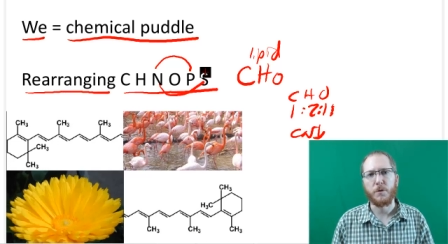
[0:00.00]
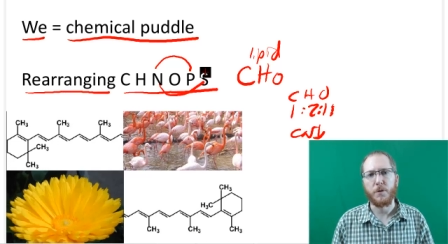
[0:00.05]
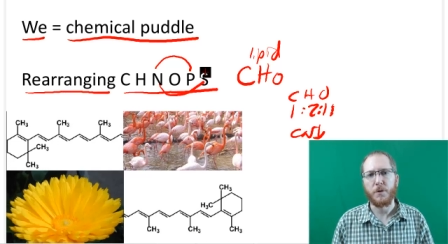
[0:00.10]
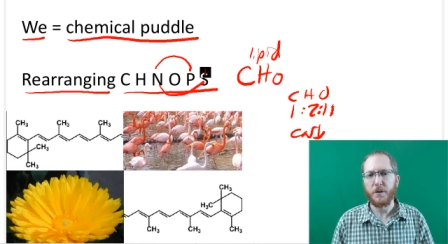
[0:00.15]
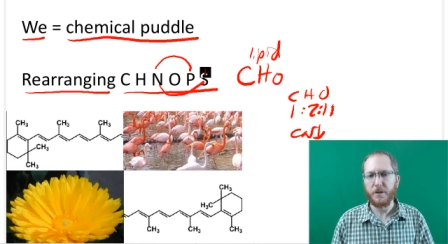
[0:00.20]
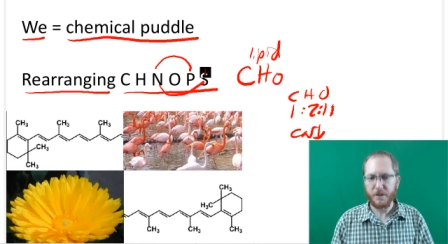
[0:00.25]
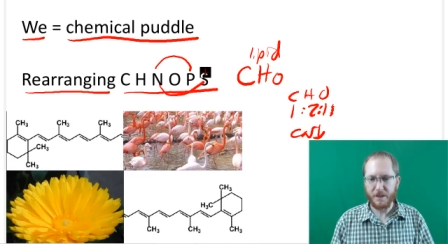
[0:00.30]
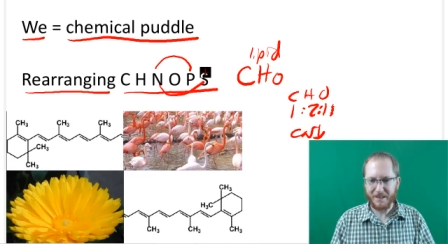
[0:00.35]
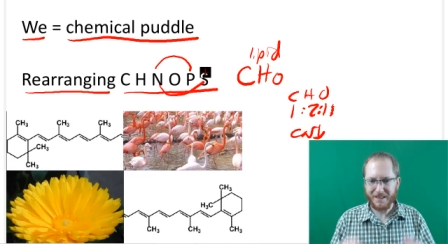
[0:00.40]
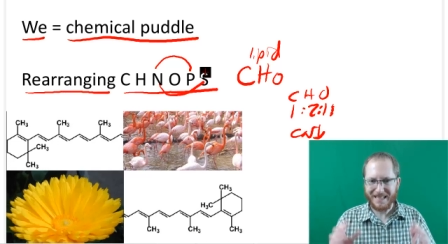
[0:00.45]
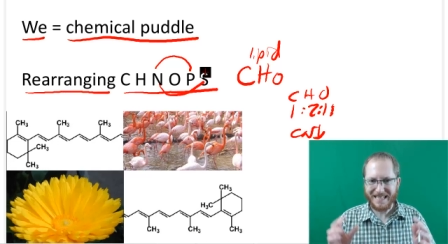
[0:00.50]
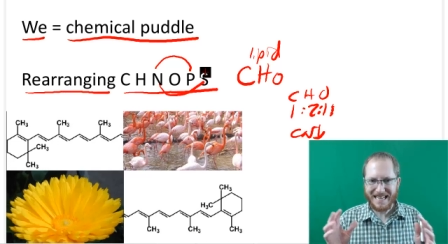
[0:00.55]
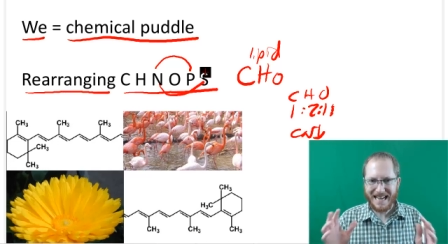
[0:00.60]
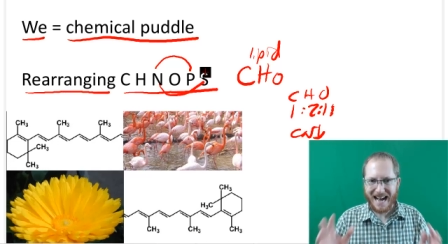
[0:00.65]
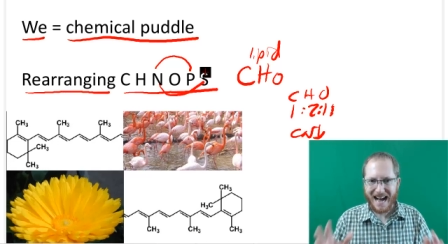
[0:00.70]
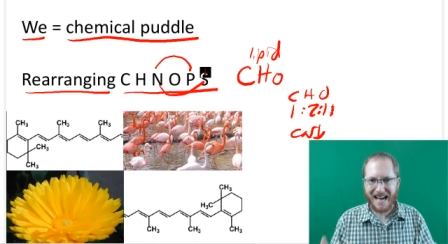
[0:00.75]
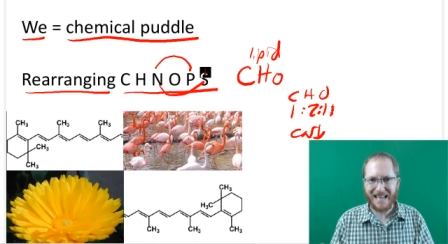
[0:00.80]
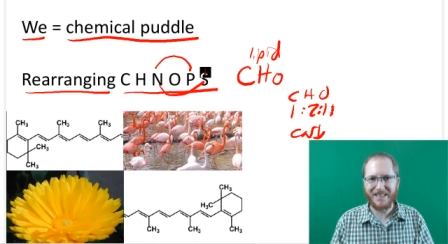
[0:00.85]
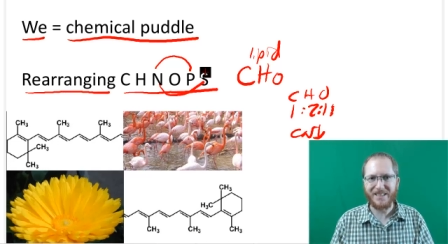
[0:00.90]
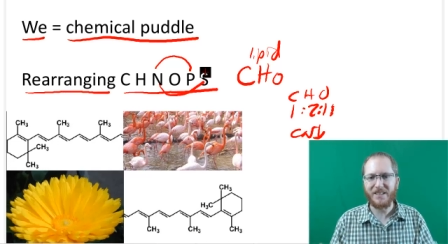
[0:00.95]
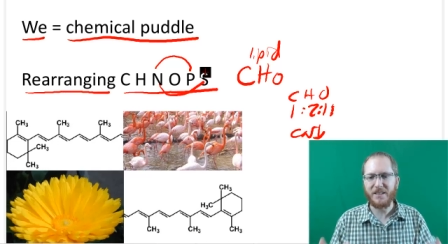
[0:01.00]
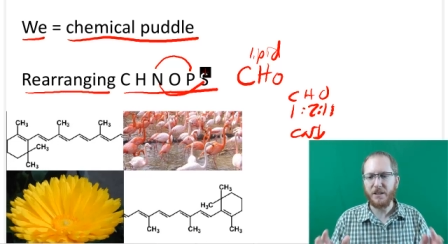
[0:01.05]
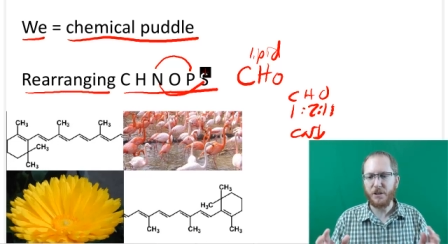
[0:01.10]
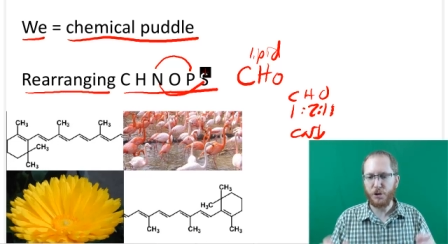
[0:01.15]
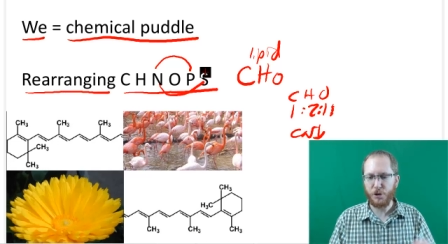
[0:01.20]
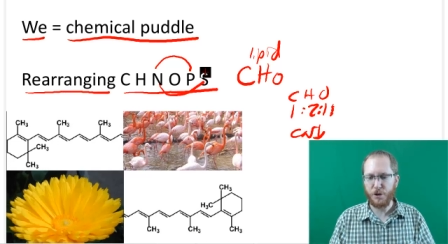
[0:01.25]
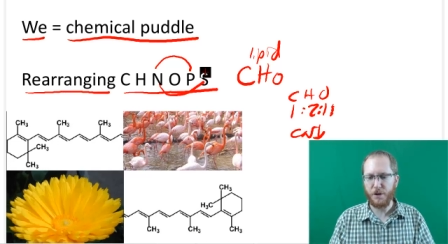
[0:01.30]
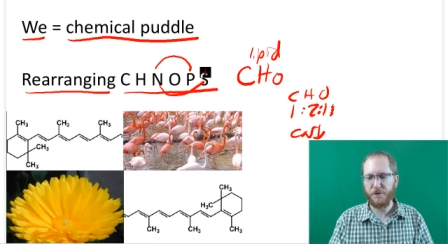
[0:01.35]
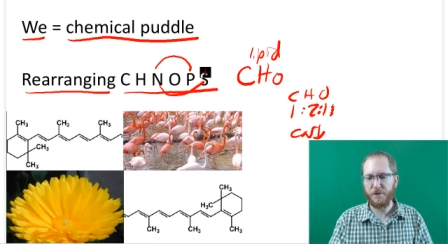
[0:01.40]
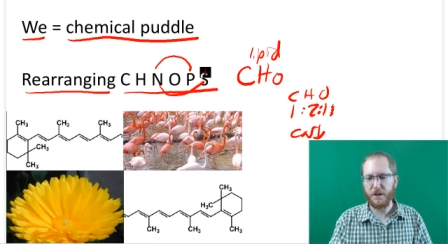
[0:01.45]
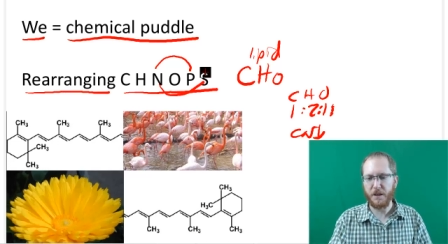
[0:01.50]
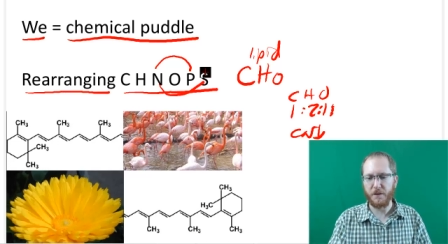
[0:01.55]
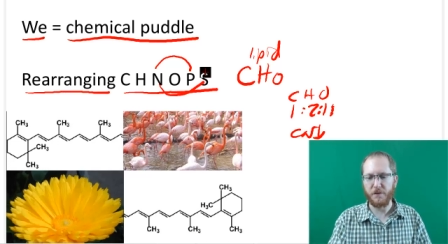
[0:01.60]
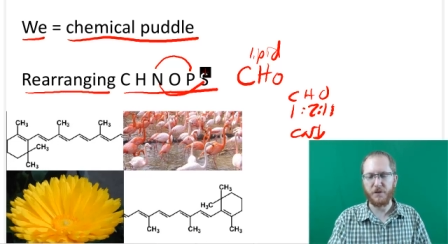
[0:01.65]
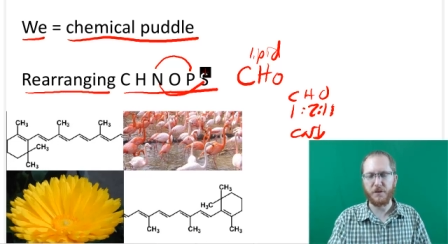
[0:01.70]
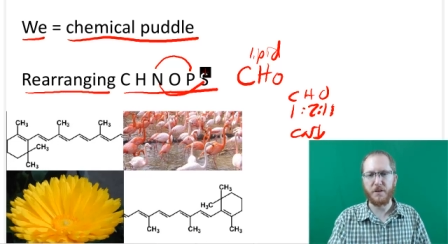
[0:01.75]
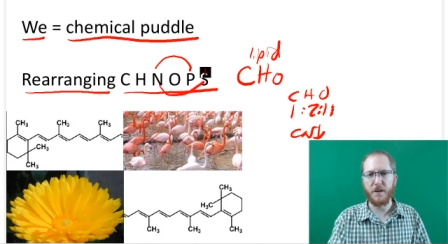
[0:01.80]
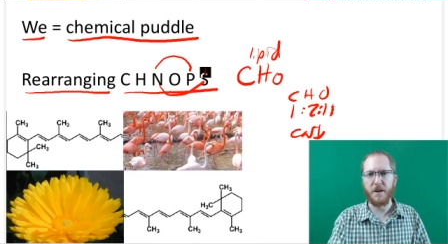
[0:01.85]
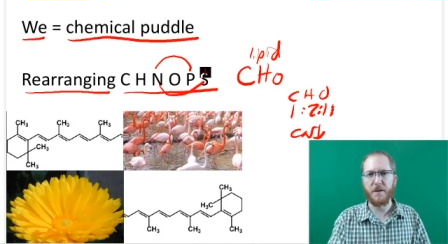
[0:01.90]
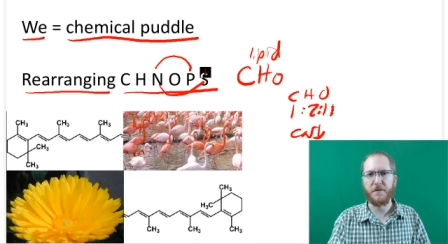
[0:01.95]
So there's this constant shifting
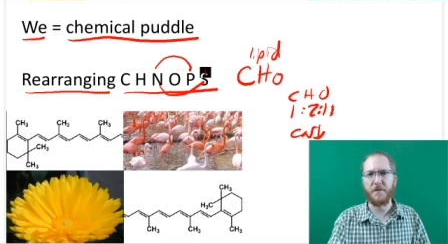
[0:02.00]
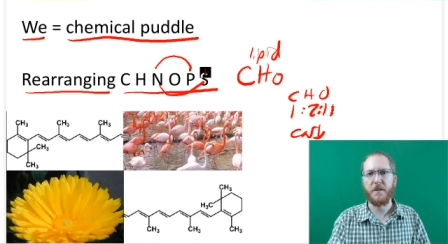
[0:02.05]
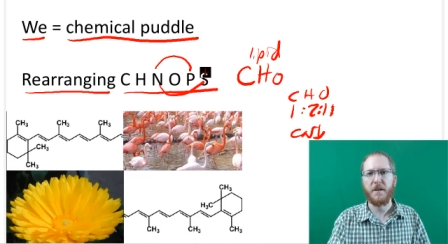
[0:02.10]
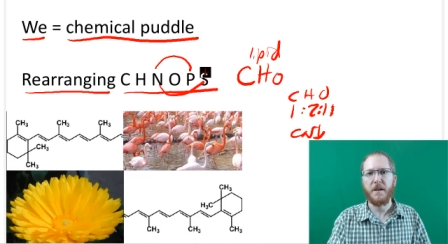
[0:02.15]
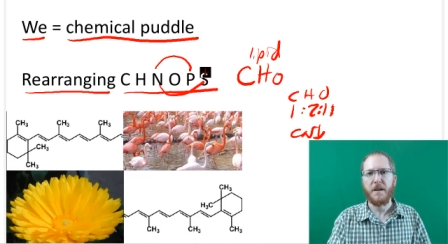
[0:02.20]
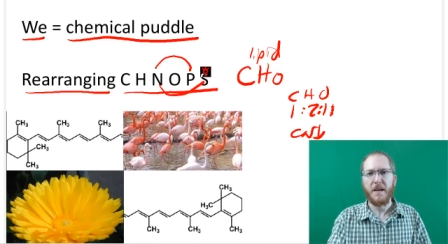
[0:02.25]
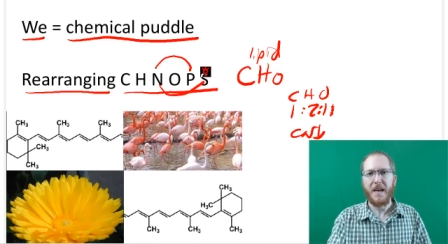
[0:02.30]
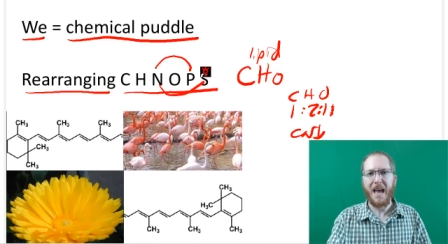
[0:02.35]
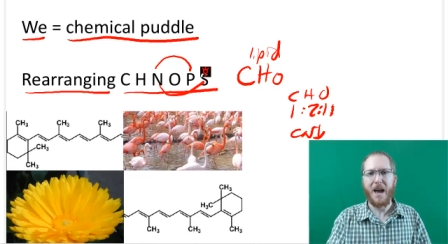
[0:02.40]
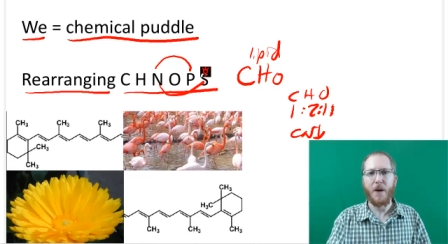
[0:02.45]
of stuff,